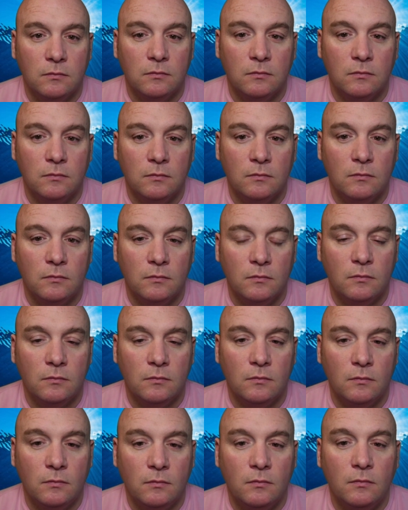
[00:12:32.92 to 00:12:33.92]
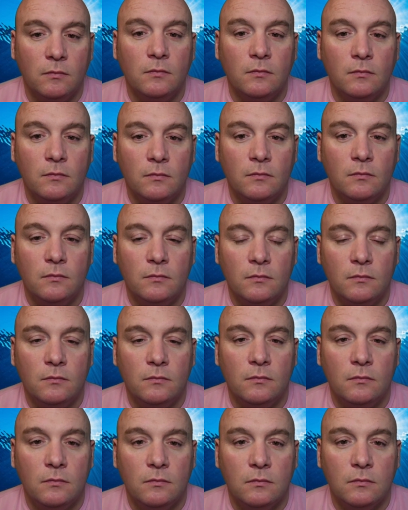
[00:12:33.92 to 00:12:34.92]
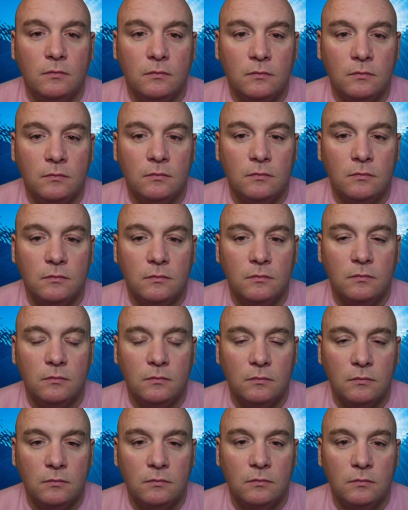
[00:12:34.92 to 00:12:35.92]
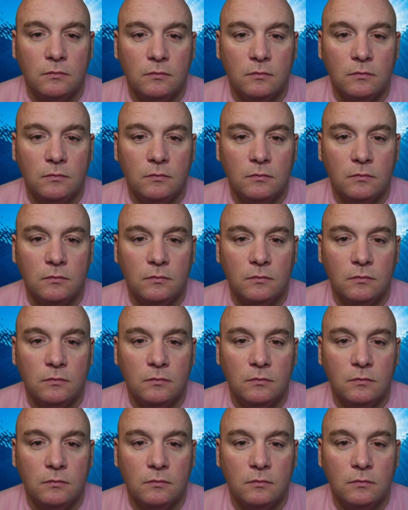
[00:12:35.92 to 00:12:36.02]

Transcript: [no speech]